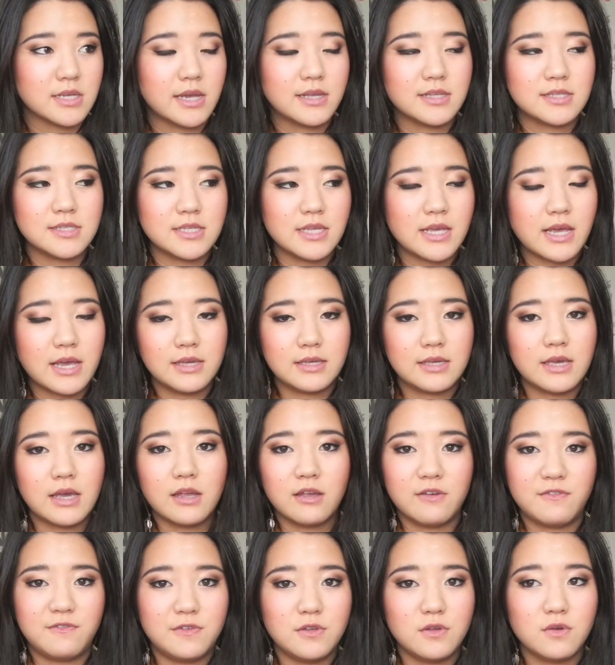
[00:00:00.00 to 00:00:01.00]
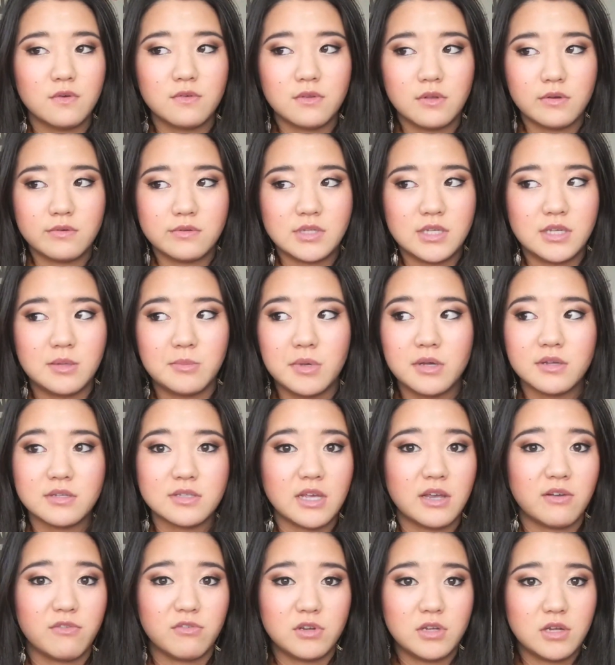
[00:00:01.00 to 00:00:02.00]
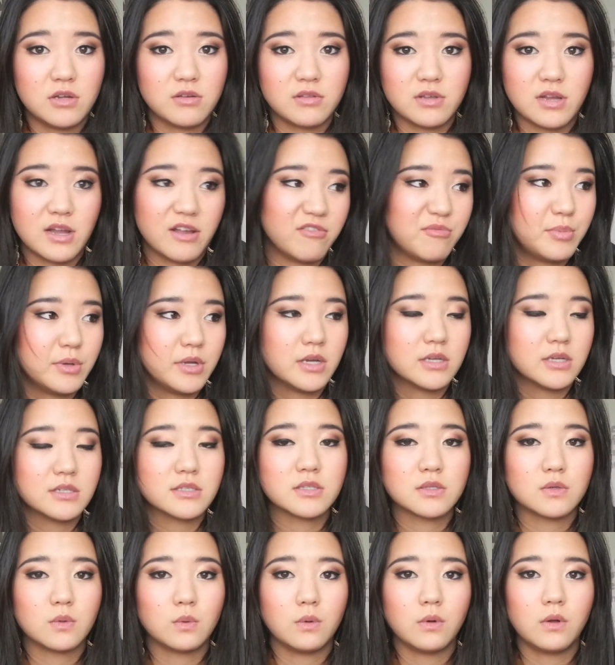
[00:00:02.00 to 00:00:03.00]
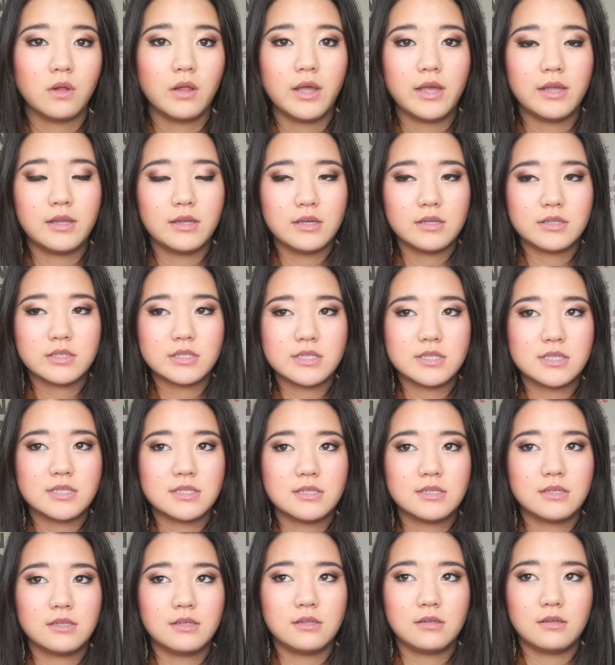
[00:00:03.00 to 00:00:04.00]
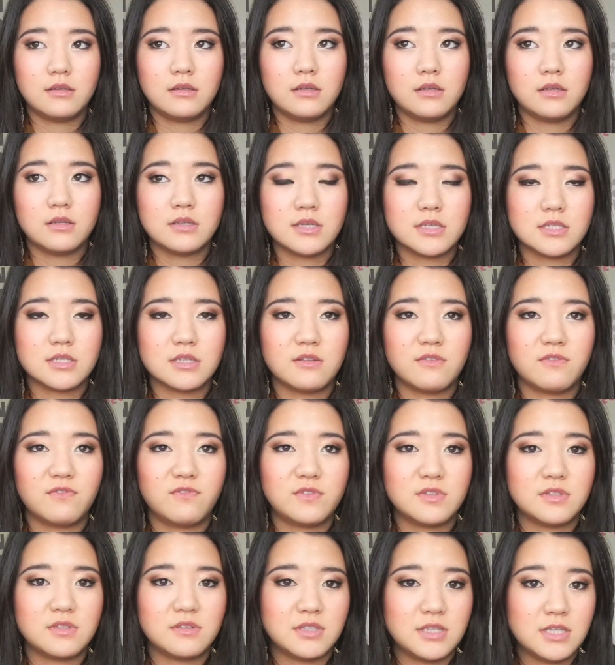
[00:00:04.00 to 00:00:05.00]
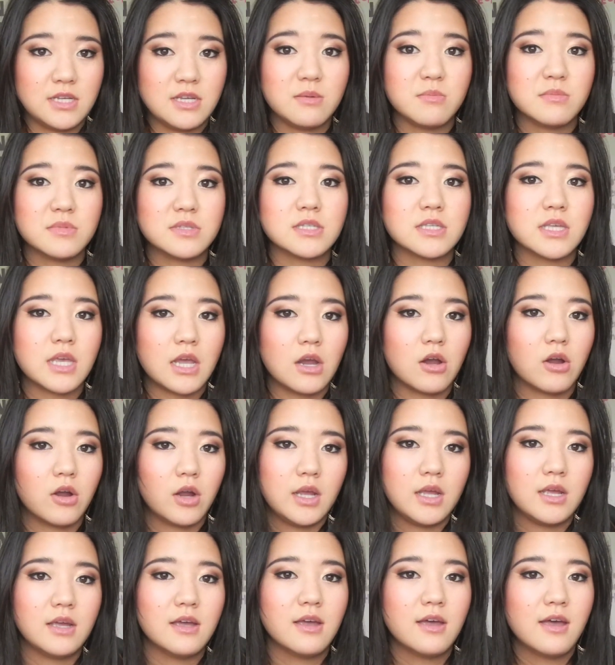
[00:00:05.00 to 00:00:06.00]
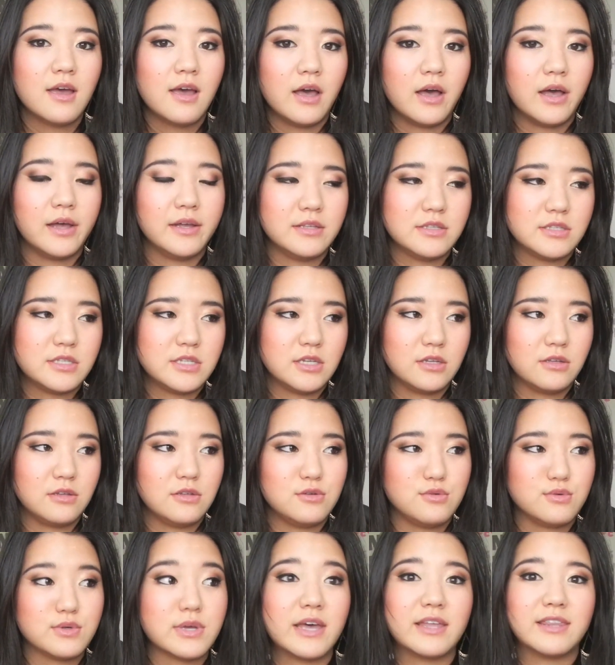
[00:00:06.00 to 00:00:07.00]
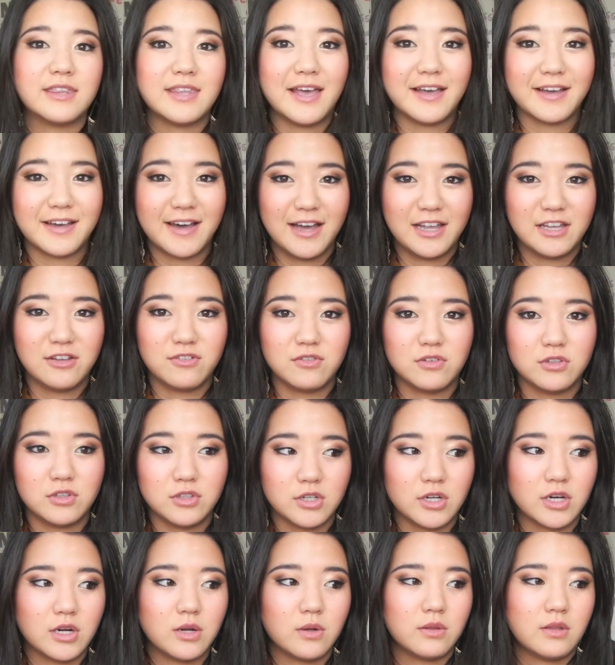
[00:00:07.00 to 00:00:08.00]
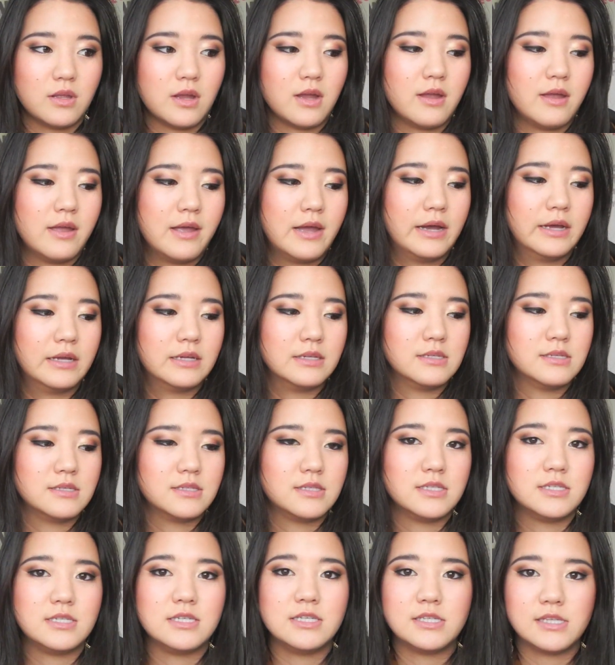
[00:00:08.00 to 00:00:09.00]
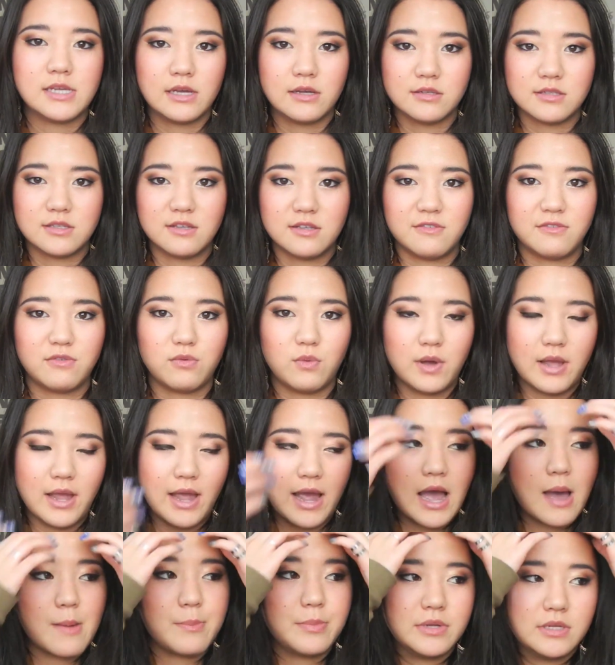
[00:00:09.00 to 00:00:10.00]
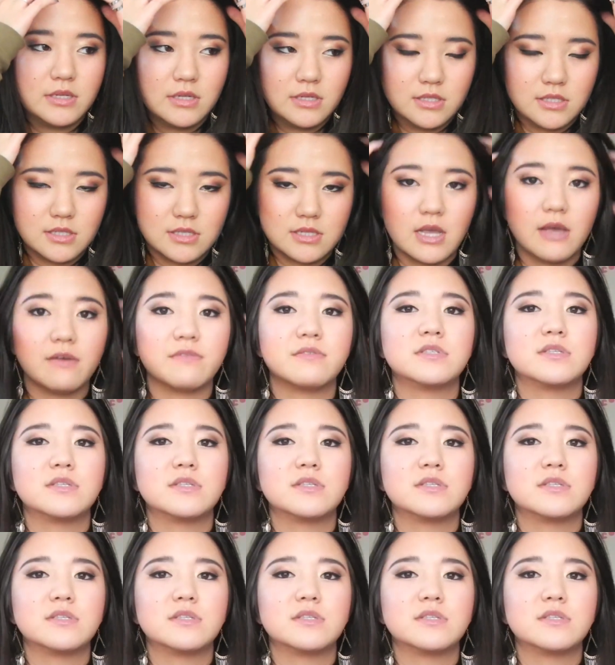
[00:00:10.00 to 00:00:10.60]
I'd say I get a few of those emails every year that I've been at school, and it's it doesn't seem scary until you get that kind of alert and the details of what happened and stuff.